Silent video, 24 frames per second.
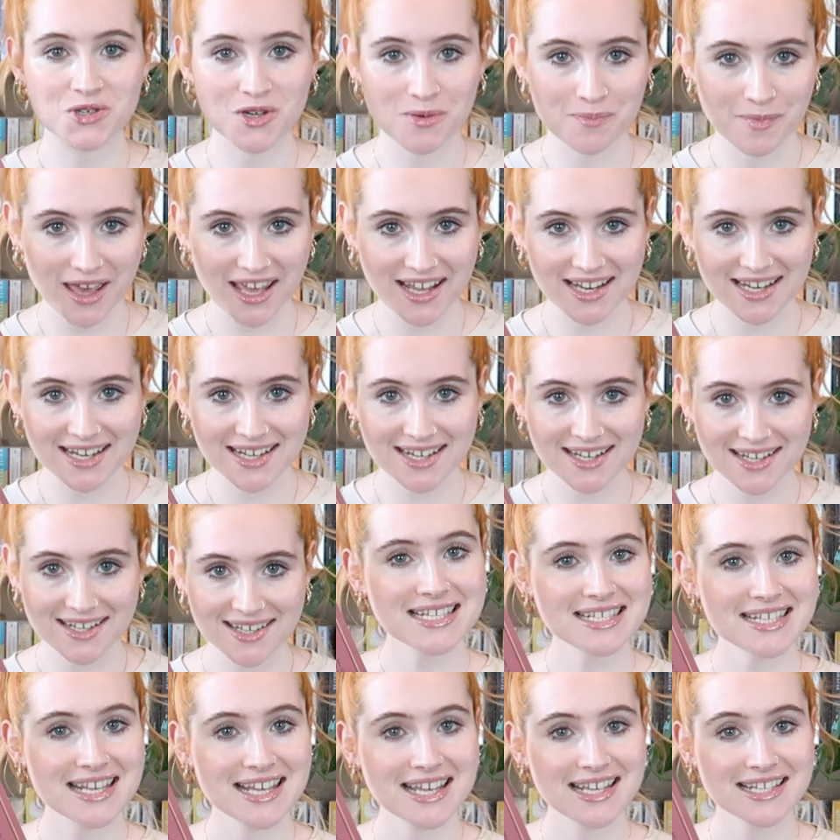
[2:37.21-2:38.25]
Tremaine.
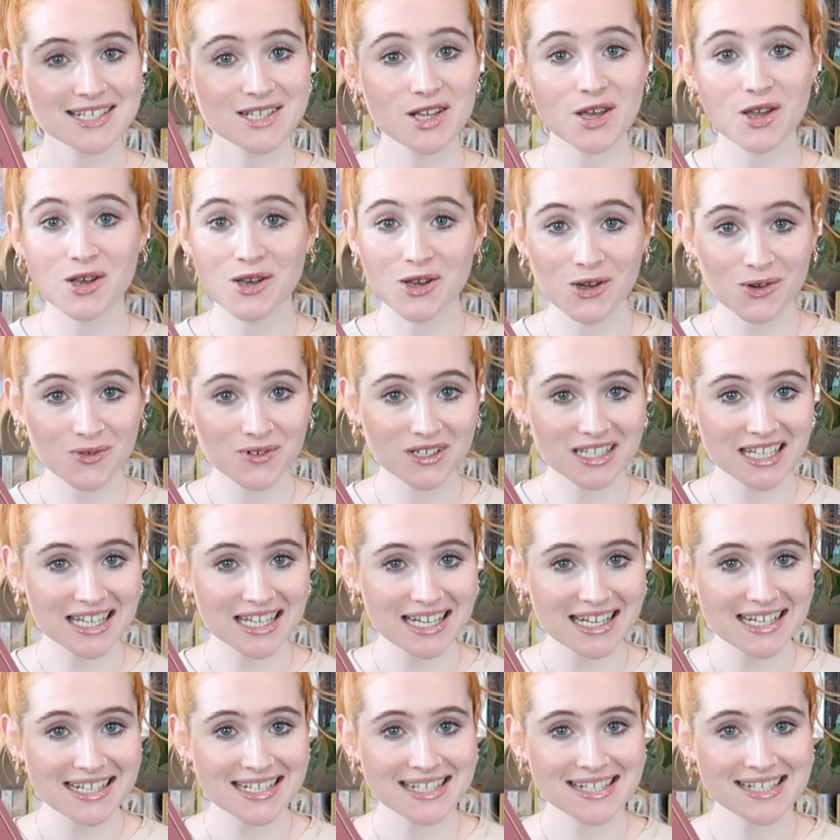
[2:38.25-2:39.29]
This is a new
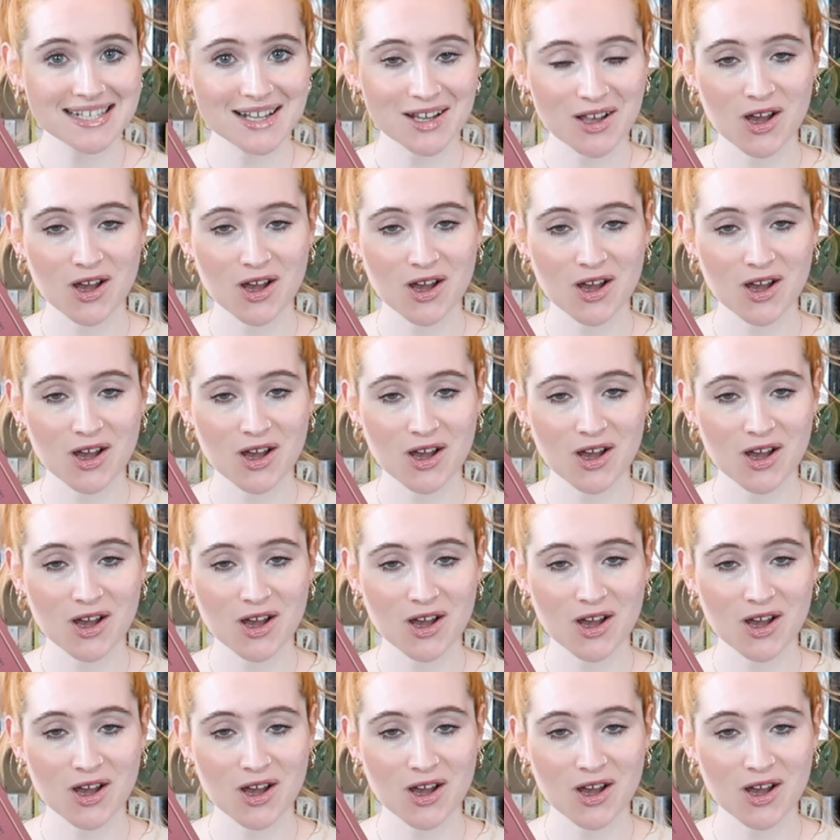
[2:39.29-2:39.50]
release